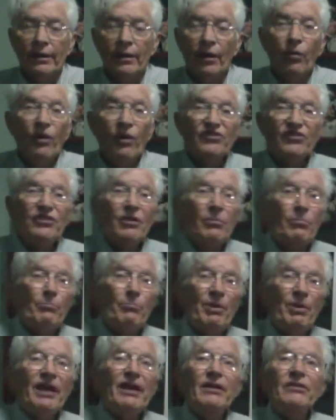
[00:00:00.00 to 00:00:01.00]
What's the
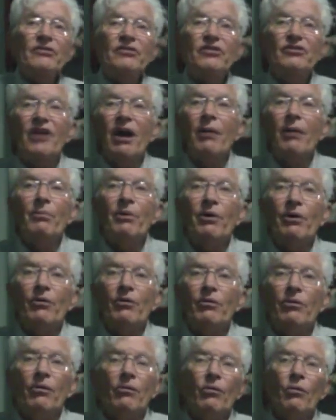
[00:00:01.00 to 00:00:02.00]
biggest
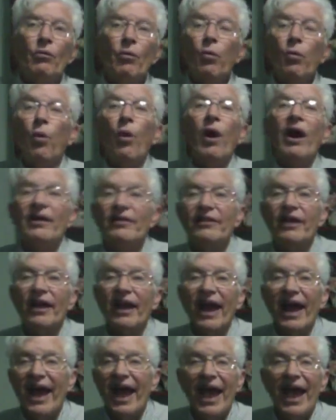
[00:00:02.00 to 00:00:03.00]
number 1 that
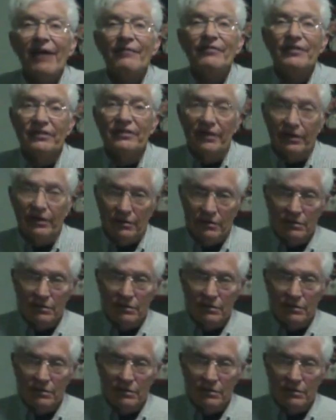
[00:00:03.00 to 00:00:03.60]
I have in there?